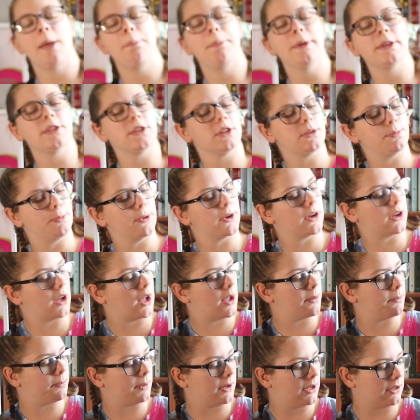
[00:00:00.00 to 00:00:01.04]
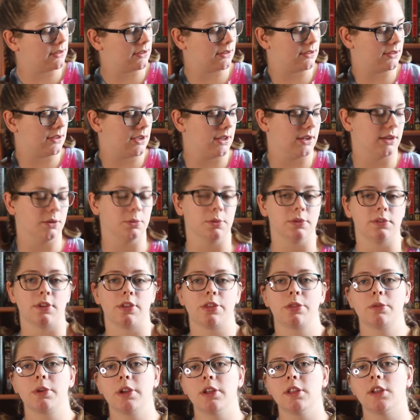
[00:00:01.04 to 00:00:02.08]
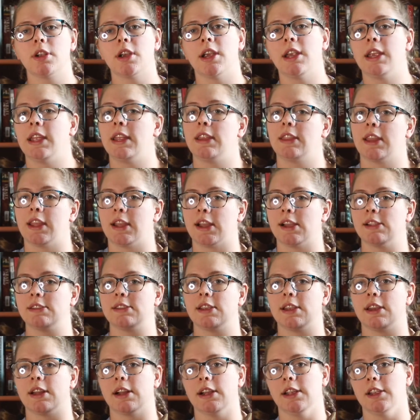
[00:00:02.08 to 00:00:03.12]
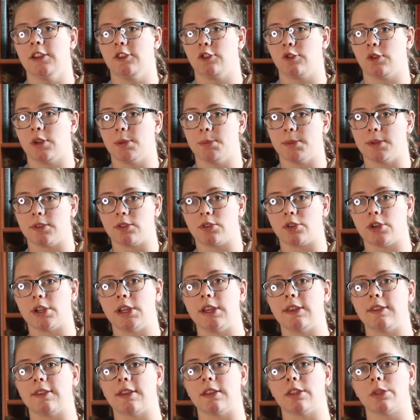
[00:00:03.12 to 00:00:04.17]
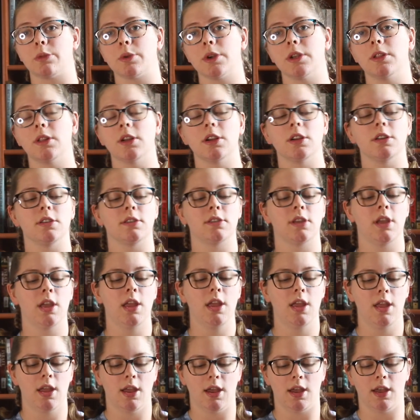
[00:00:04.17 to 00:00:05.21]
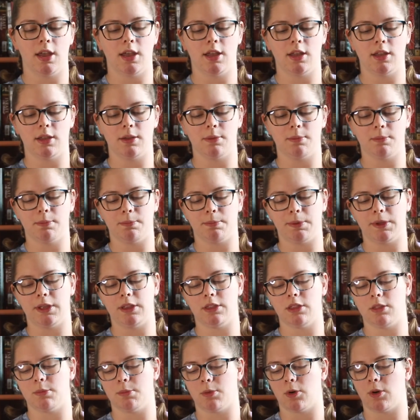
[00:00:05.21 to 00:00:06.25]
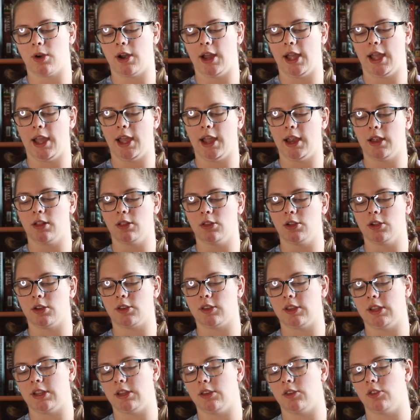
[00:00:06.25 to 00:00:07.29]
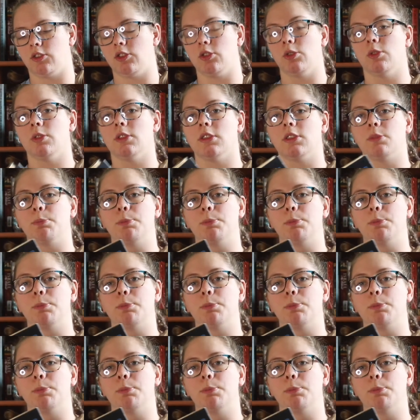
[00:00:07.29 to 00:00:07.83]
I picked this book up because it said it was a thriller, and like I said, I enjoy mysteries and thrillers, but the more I looked into this